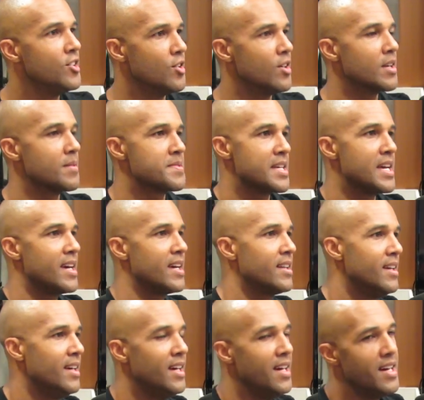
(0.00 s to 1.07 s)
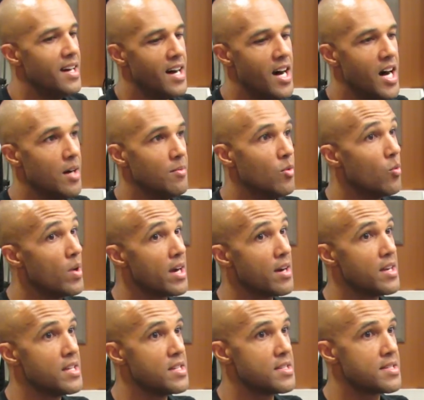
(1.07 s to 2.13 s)
You know what I'm saying?
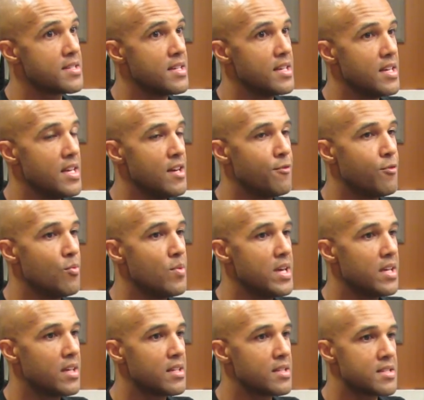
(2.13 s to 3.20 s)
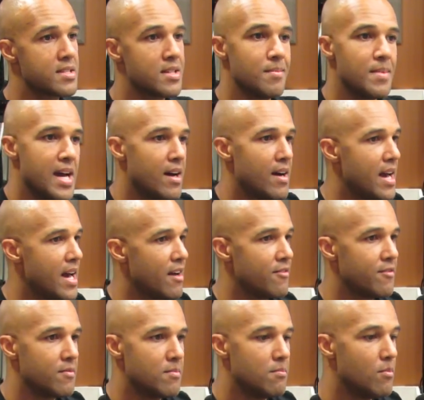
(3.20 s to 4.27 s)
Whereas if we can somehow
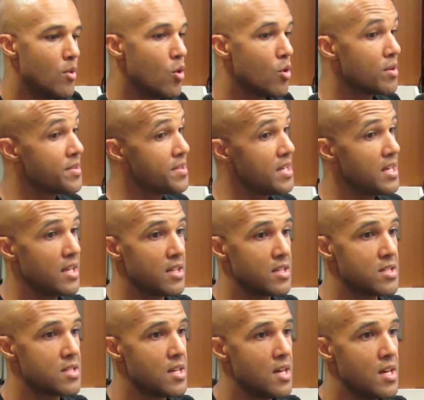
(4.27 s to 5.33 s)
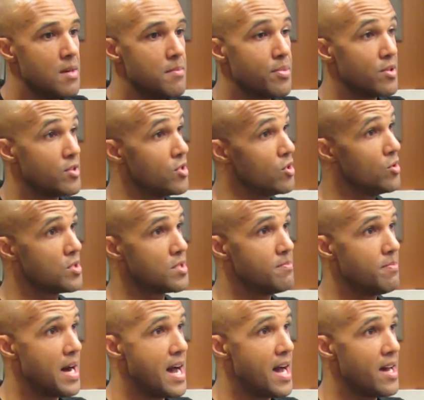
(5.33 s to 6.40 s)
have more things
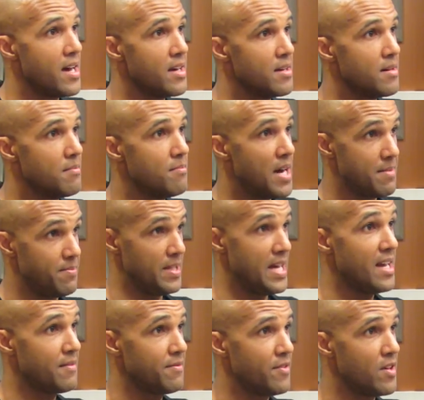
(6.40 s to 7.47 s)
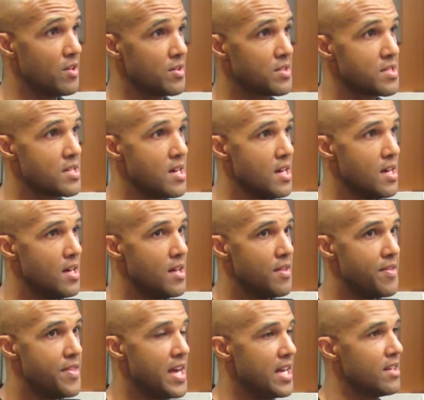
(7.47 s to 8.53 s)
produced by black folks,
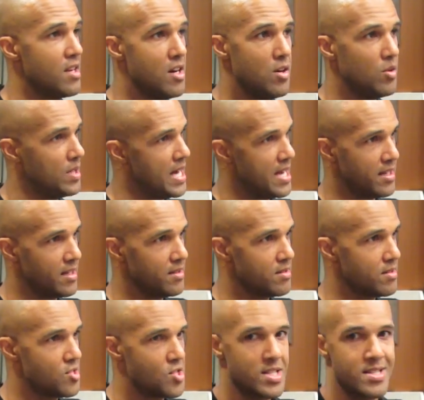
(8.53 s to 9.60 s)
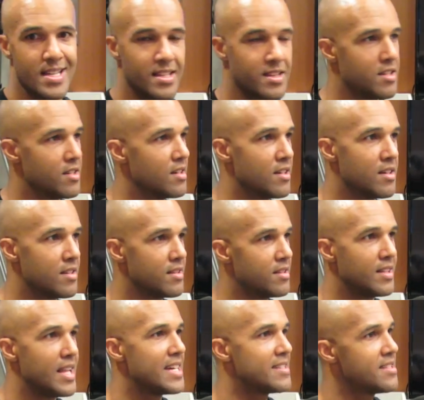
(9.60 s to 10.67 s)
they know, like, just like the
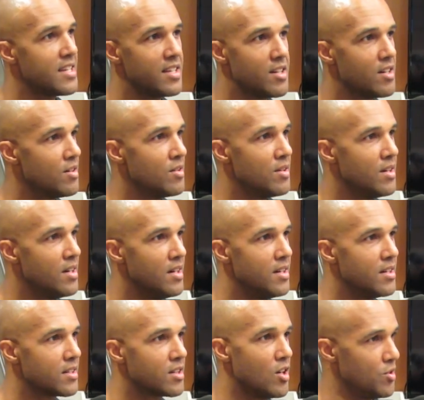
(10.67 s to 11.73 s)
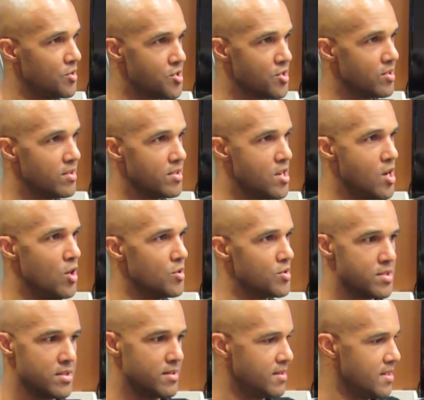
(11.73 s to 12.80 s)
Latino culture
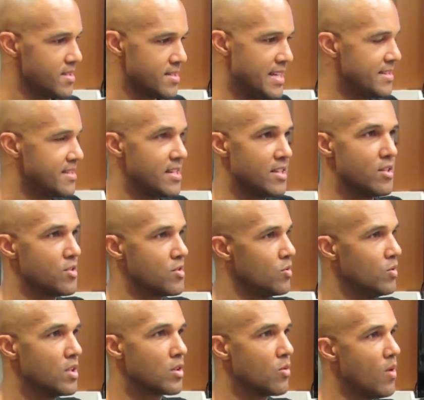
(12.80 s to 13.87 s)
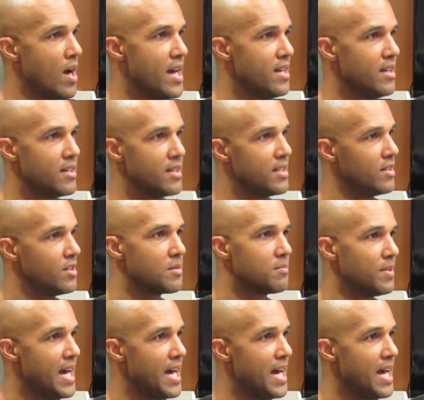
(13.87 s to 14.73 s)
knows there's Latinos who look white and look